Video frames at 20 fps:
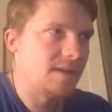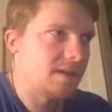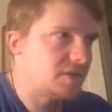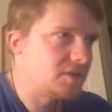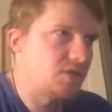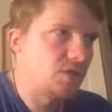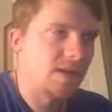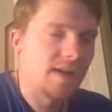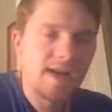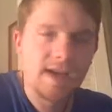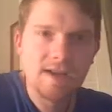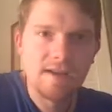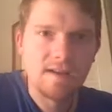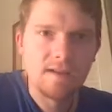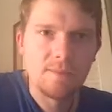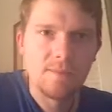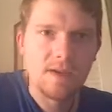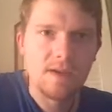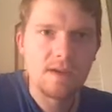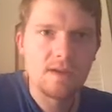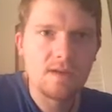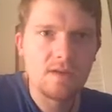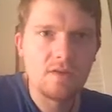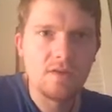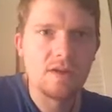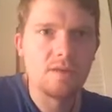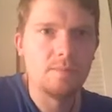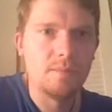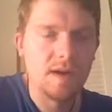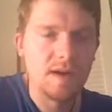intellectual or
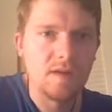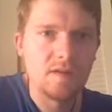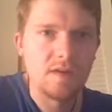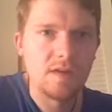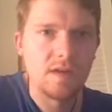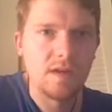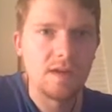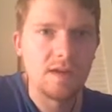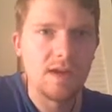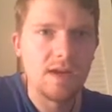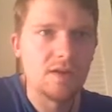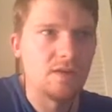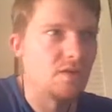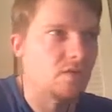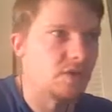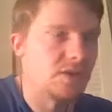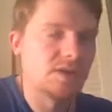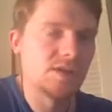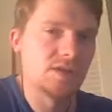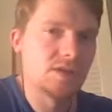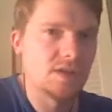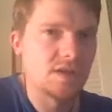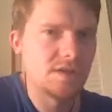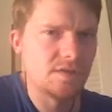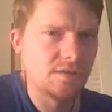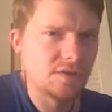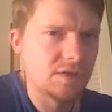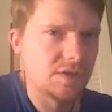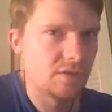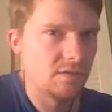academic credibility in your
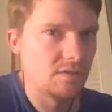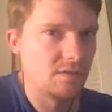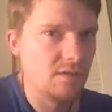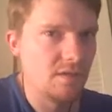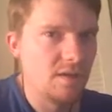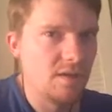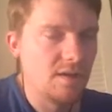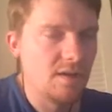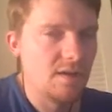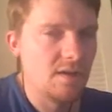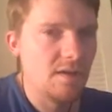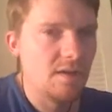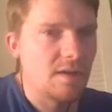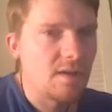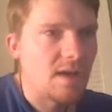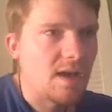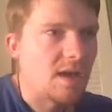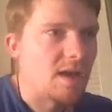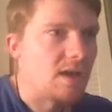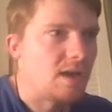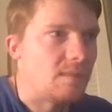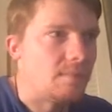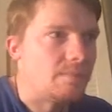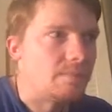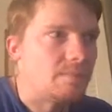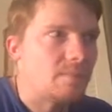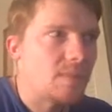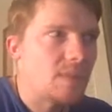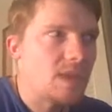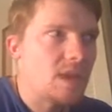institution.
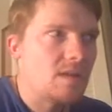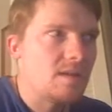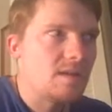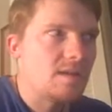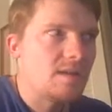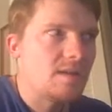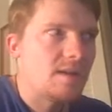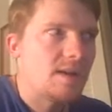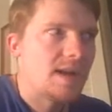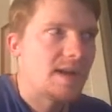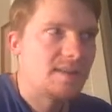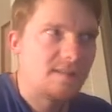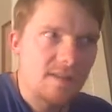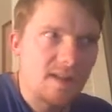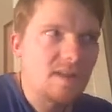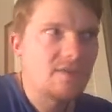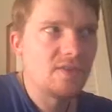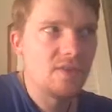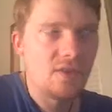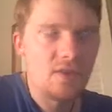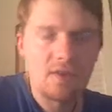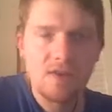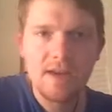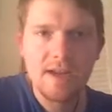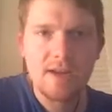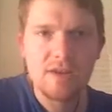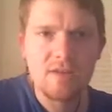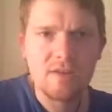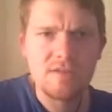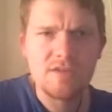I did have an
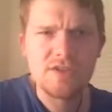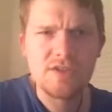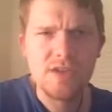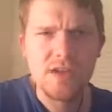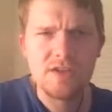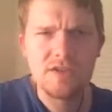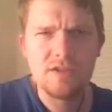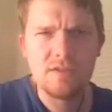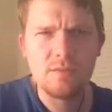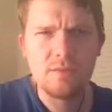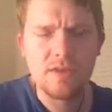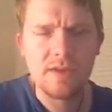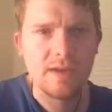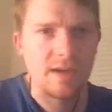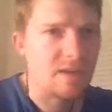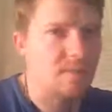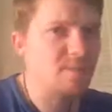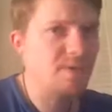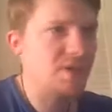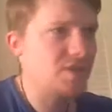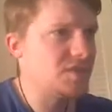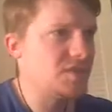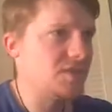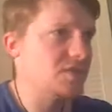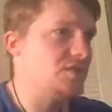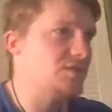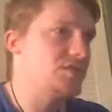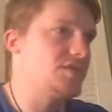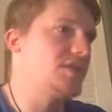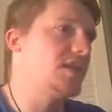online conversation with another
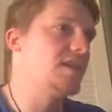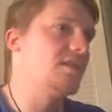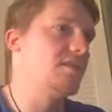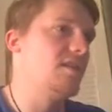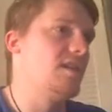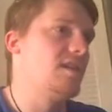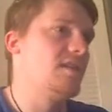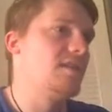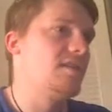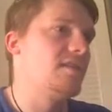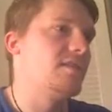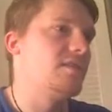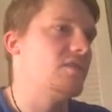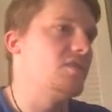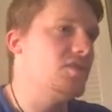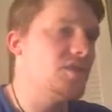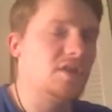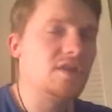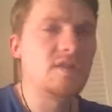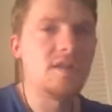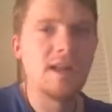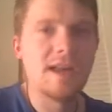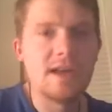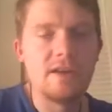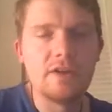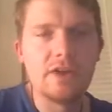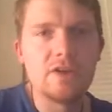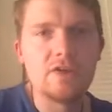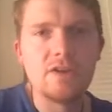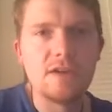person who said, you should
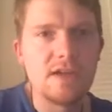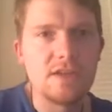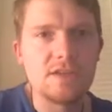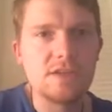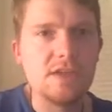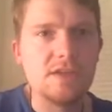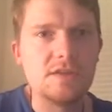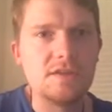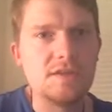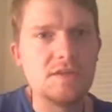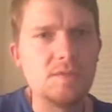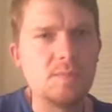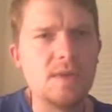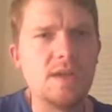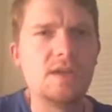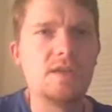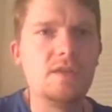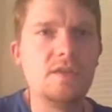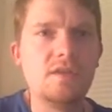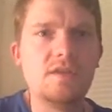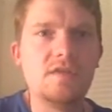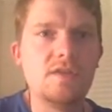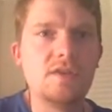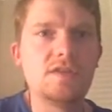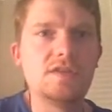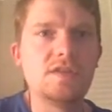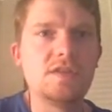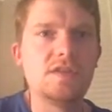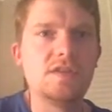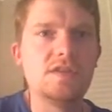allow neo-Nazis to speak at
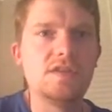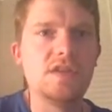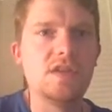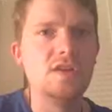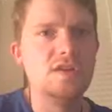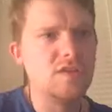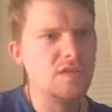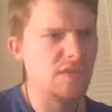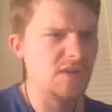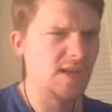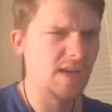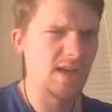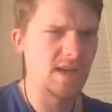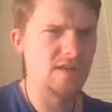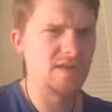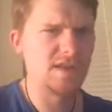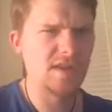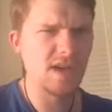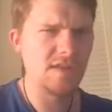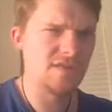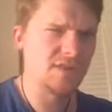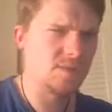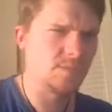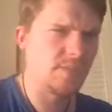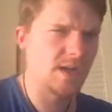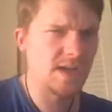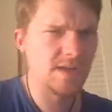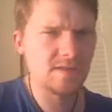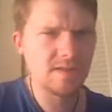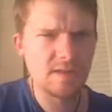universities. You know, it's very like
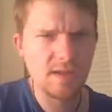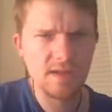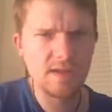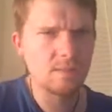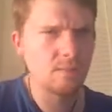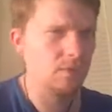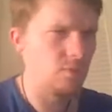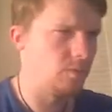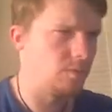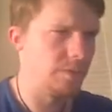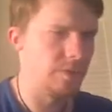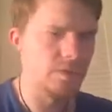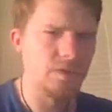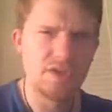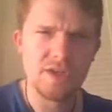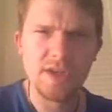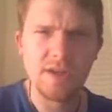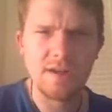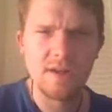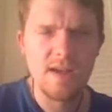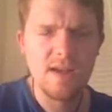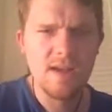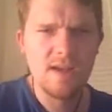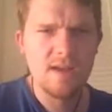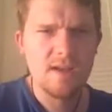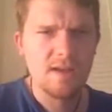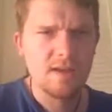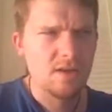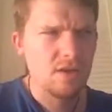safe space, liberal bullshit.